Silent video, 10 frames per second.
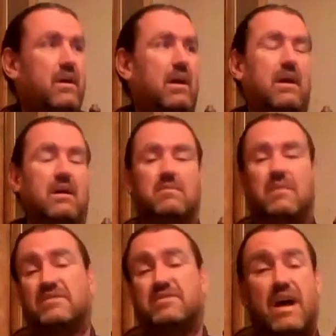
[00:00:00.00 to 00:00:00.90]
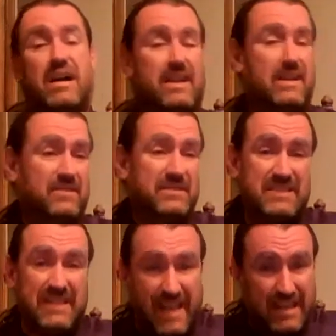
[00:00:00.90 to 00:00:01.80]
It's not even
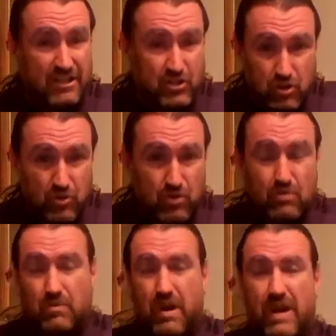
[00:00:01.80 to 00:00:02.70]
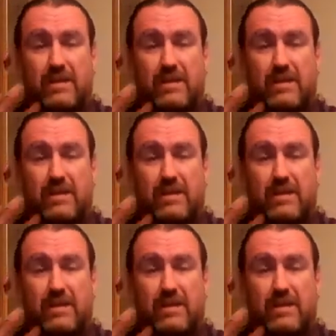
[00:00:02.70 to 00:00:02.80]
C-H-U, right?